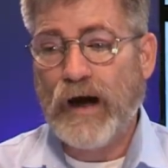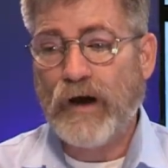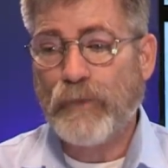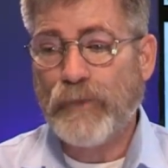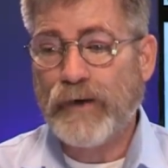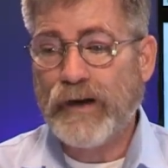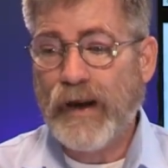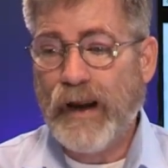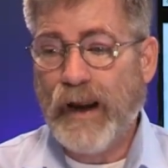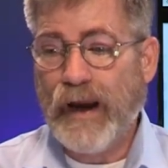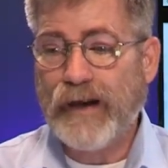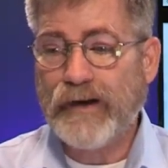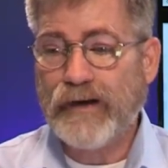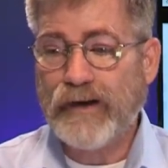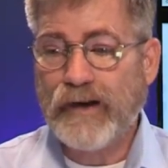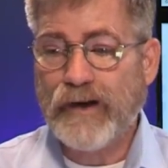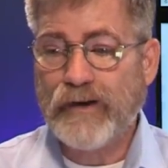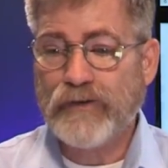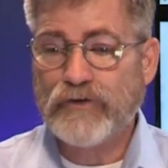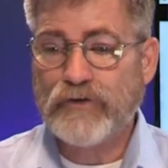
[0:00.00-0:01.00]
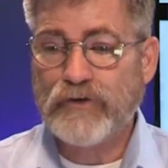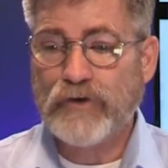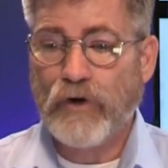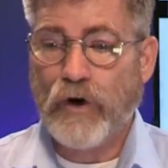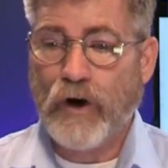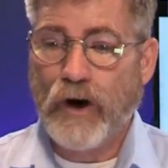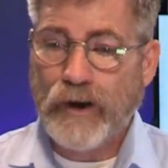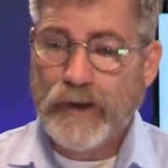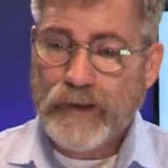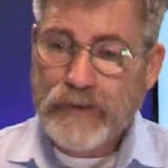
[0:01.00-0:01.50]
We had, as you
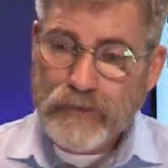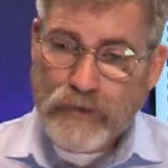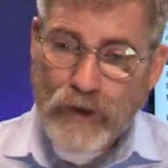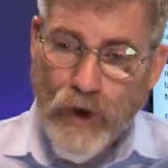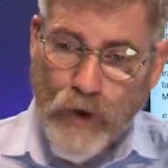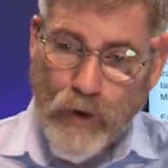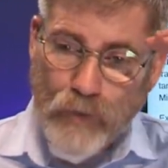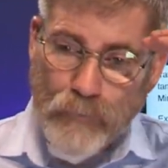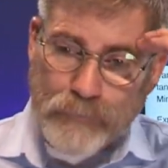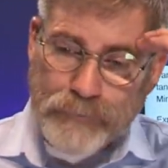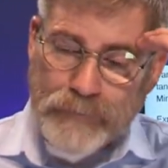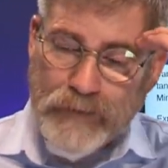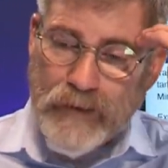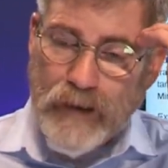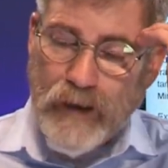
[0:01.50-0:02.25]
already know,